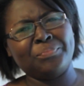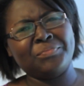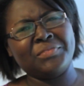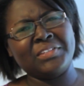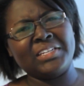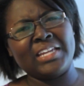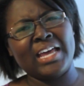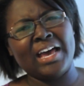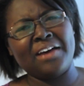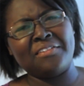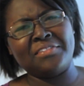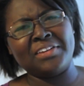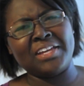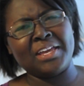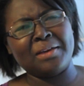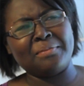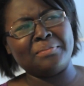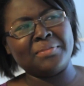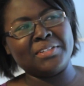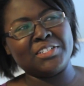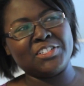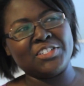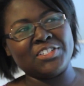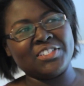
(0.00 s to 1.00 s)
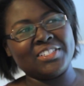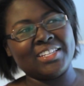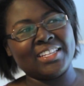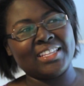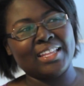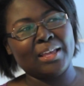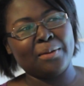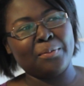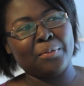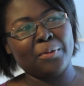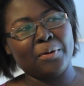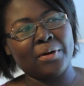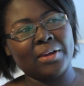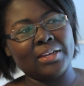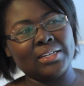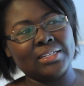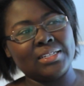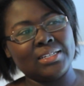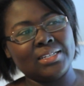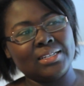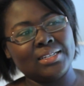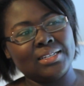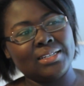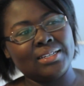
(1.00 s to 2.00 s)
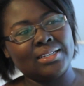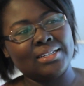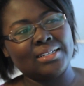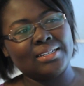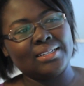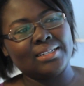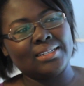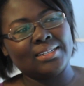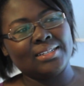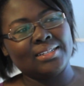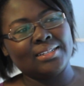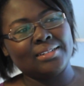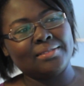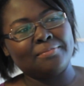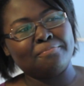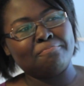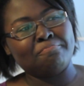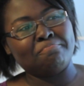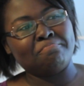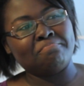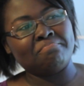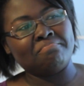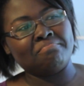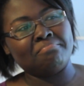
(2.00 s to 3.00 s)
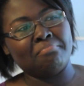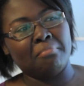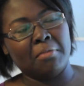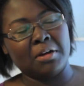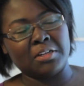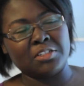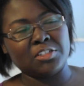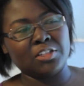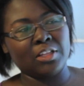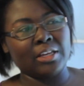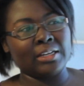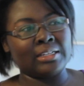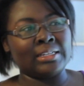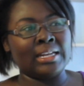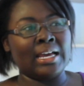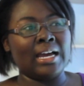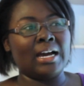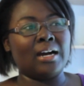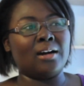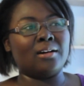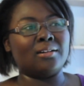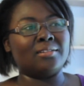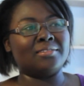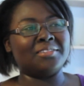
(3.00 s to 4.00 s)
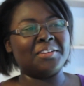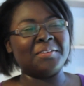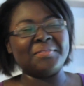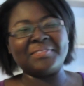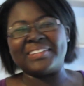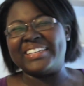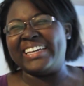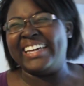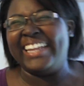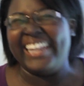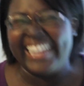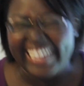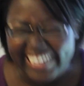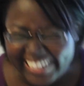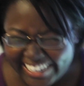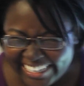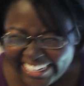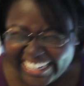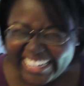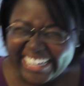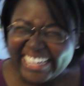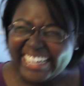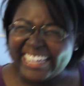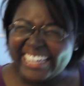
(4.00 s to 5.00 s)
didn't have any ambitions at that point. Much like now. No, I'm kidding.